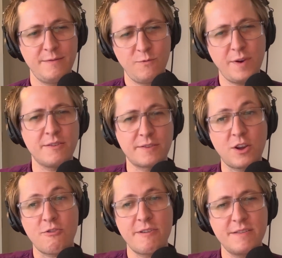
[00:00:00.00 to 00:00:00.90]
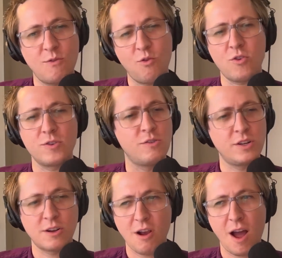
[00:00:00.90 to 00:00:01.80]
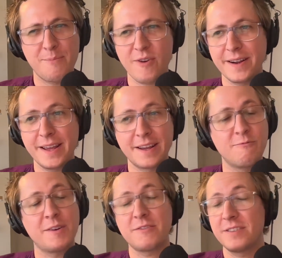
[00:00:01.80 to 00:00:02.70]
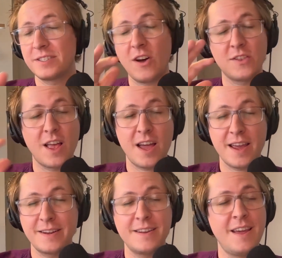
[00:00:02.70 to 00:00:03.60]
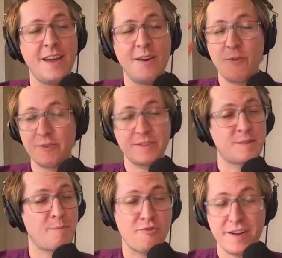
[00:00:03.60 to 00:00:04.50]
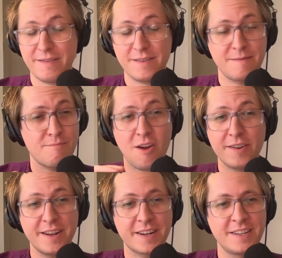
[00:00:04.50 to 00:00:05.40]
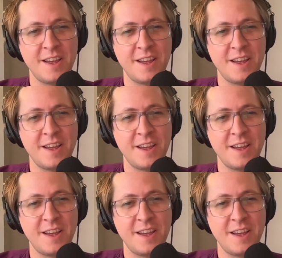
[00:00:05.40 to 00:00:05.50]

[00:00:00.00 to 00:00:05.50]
Whether current or no longer operating, whether it's online, whether it's a print product,